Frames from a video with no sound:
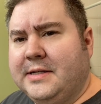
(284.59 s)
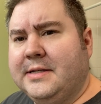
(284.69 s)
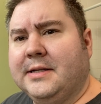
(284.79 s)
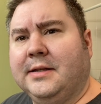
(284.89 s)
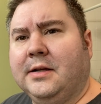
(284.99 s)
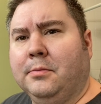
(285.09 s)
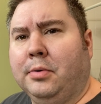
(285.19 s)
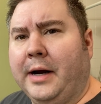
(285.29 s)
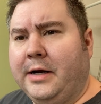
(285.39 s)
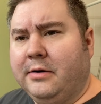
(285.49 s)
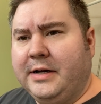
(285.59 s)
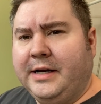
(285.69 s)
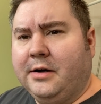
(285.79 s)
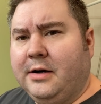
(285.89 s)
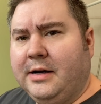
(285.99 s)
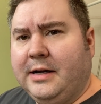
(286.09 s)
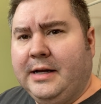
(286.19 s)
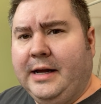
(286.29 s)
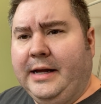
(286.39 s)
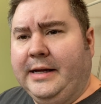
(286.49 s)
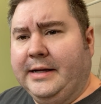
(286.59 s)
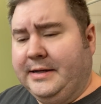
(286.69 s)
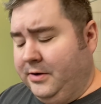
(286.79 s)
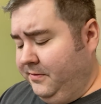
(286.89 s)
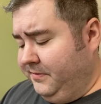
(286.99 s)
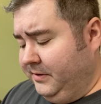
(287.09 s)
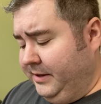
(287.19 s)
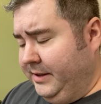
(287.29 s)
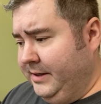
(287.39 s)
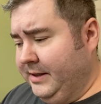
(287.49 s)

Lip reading: It's a little brighter in here, and hopefully